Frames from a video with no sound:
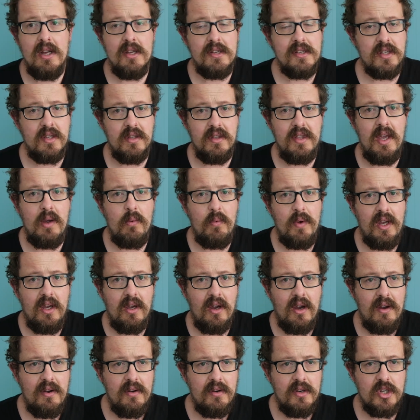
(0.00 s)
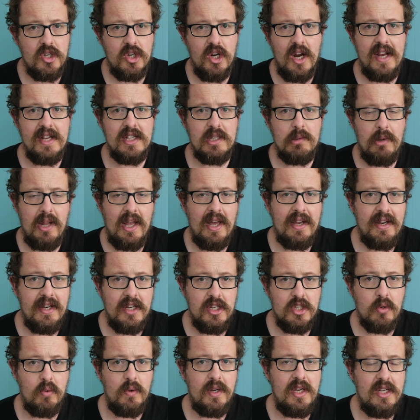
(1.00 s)
So there we go, Transplanting
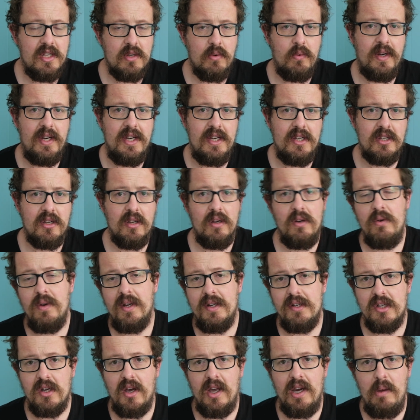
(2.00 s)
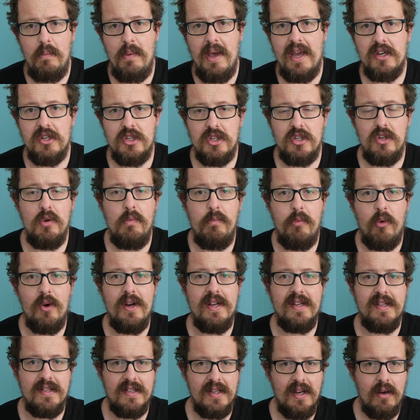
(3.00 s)
2022 in Tiny Patch
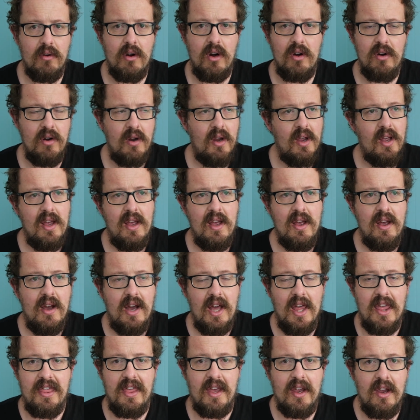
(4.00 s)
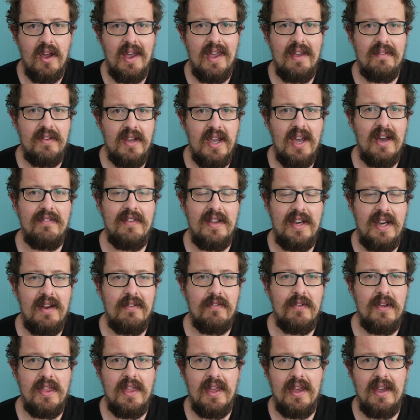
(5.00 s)
2.0. I think I have covered
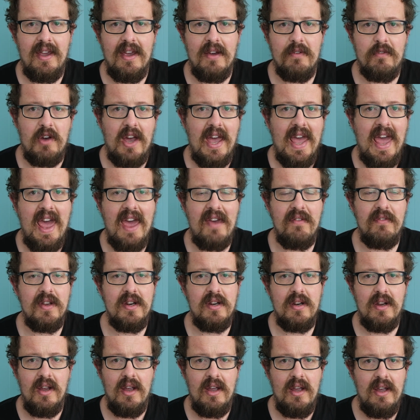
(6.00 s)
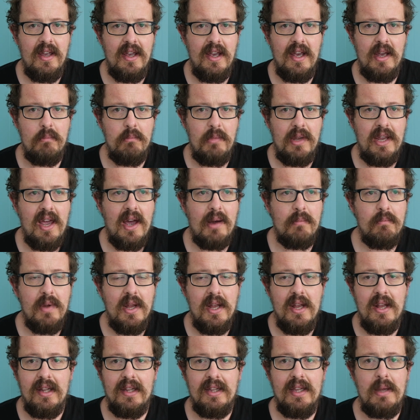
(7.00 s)
everything. If I haven't, hit me up,
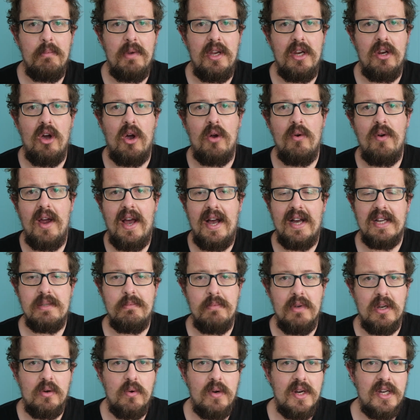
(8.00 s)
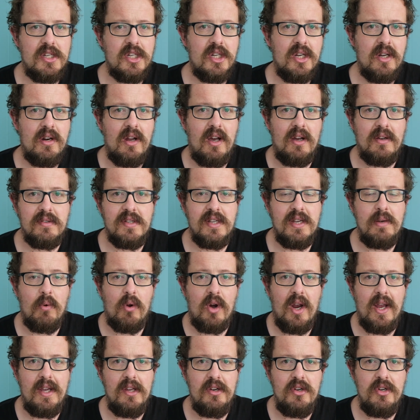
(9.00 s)
let me know, ask me a question, I'll see what
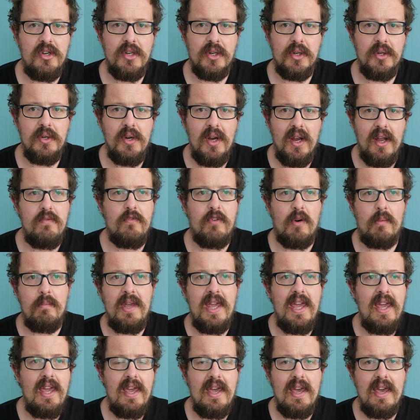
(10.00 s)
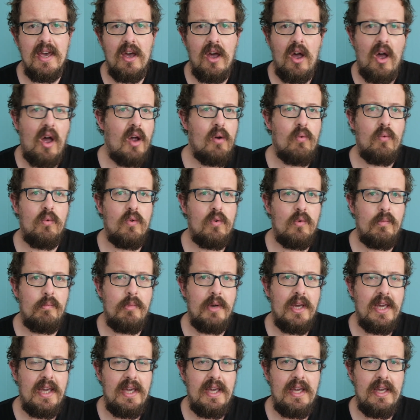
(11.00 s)
I can do. From here, I will
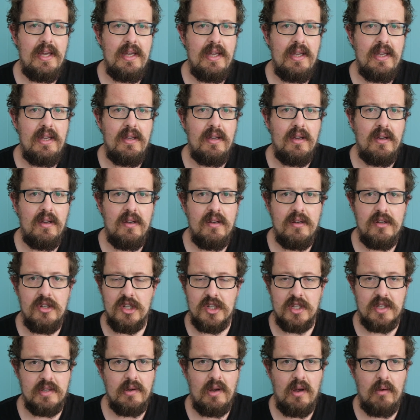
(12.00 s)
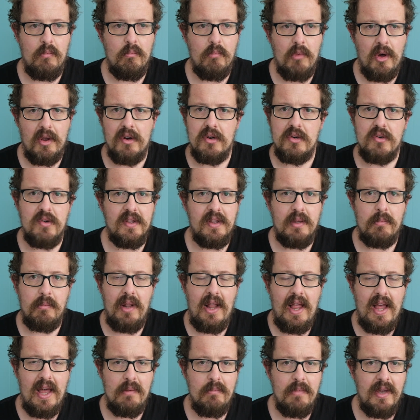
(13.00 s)
be just monitoring the
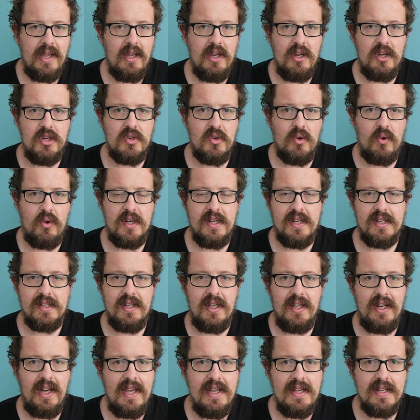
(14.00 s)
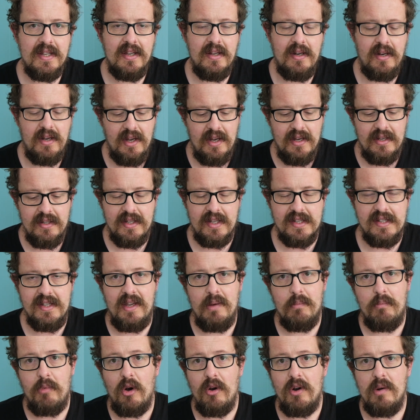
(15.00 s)
plant, making sure it doesn't get eaten, doesn't
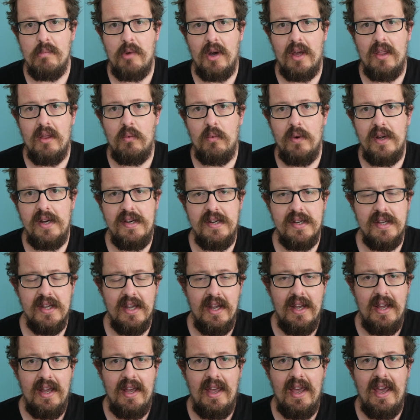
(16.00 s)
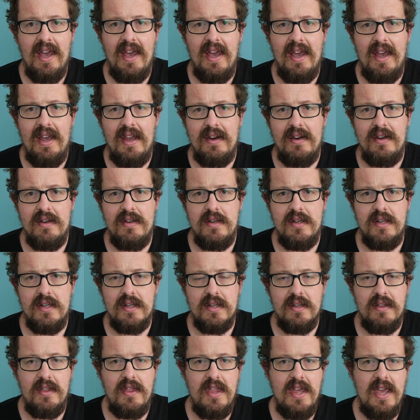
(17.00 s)
get broken by the wind, and
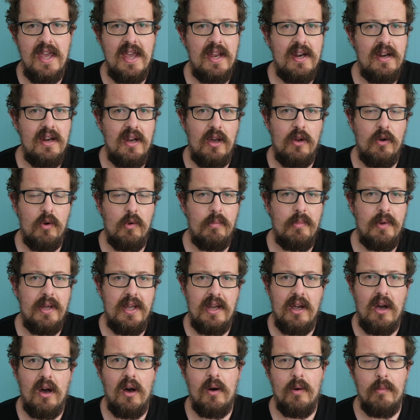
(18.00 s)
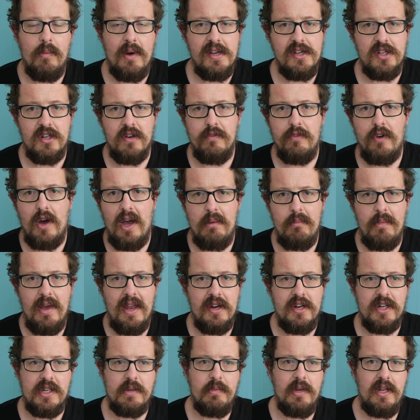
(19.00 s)
then it'll be a whole bunch of vine
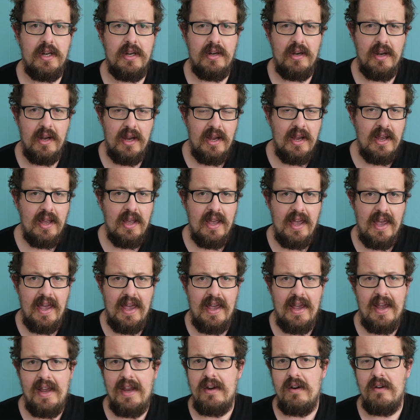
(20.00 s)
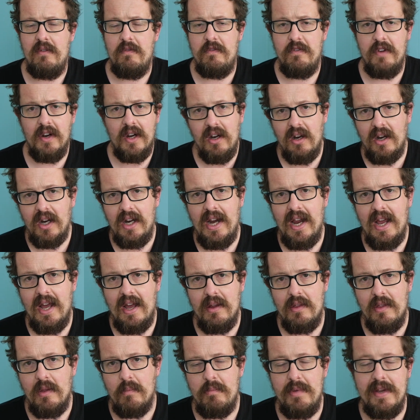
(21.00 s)
management and figuring
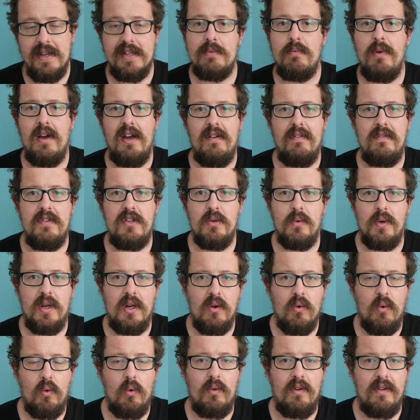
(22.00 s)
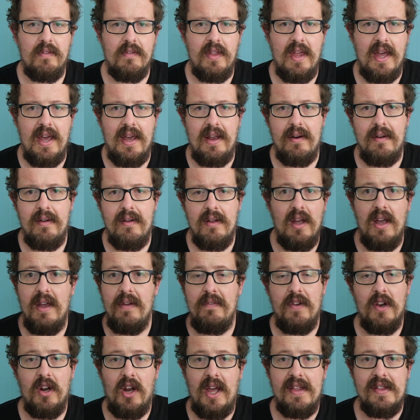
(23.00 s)
out the best way of doing all of that. If
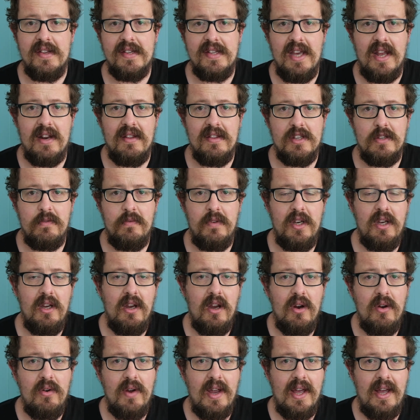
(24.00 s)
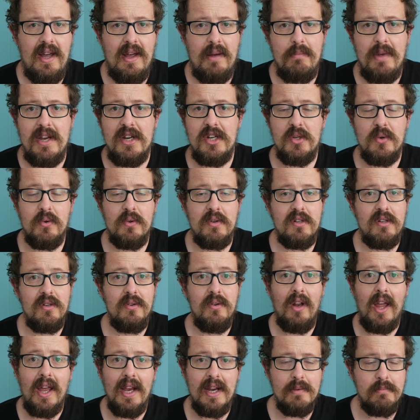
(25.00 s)
you like the sound of this video, make sure to
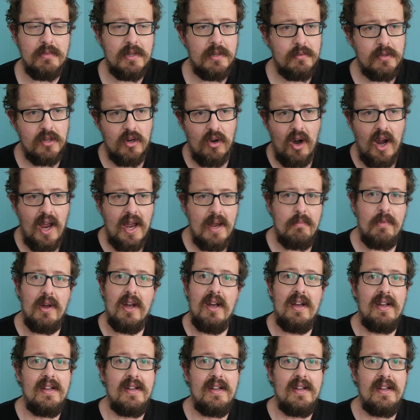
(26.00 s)
like and subscribe.